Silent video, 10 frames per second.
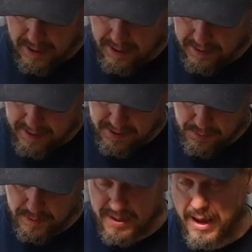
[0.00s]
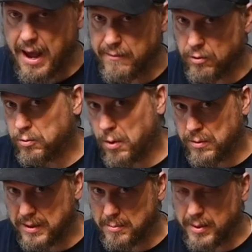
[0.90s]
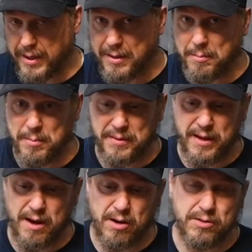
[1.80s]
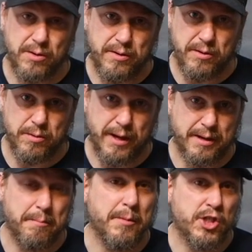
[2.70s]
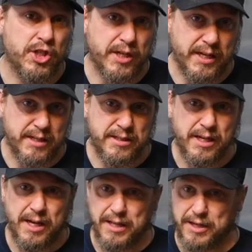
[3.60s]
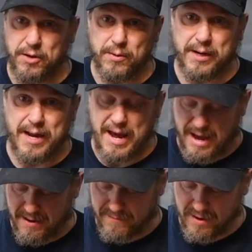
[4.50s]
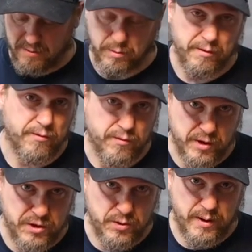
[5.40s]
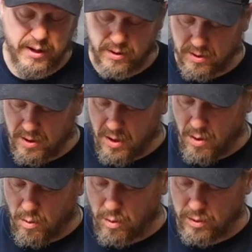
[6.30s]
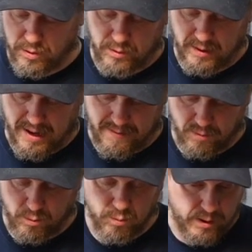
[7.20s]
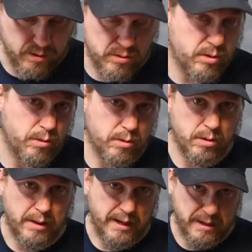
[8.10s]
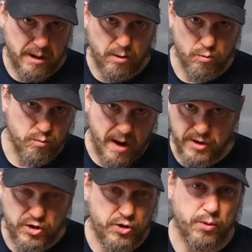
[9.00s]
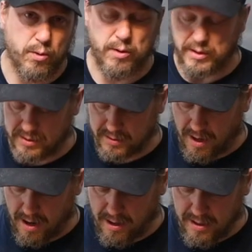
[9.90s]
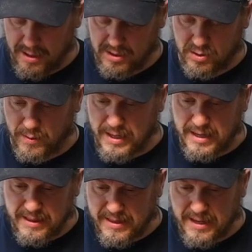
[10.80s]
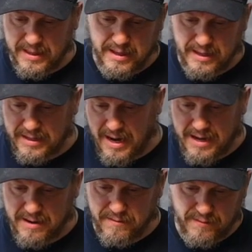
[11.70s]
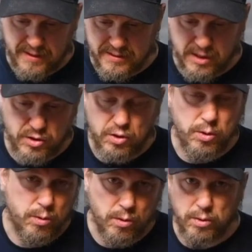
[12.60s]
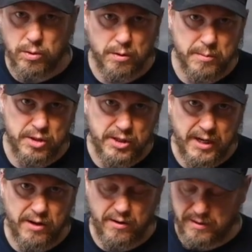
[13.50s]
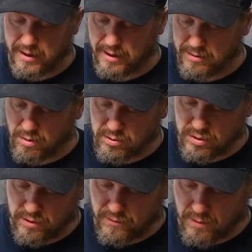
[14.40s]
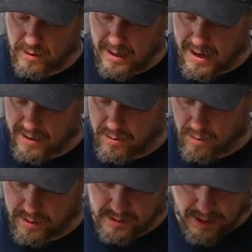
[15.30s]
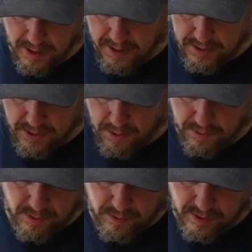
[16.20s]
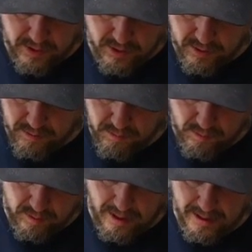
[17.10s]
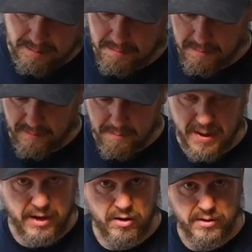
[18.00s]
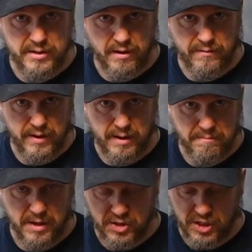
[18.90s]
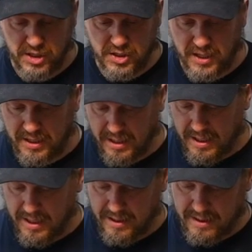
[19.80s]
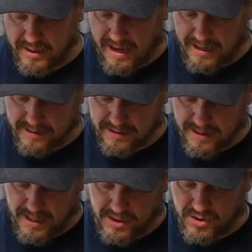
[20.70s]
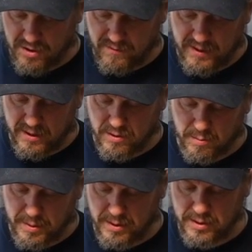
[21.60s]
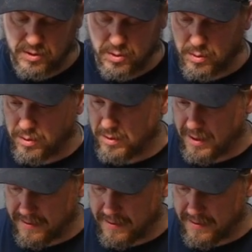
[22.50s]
In this one they have a rolling pin, but they also do like machines. Like you can have a refrigerator, or you can have a real tool like a wrench or a saw. So anything that kind of is a tool or a machine or anything. And those are your 4 categories. So you can just kind of make yourself a cheat sheet that has nature, vehicle, building, tool, and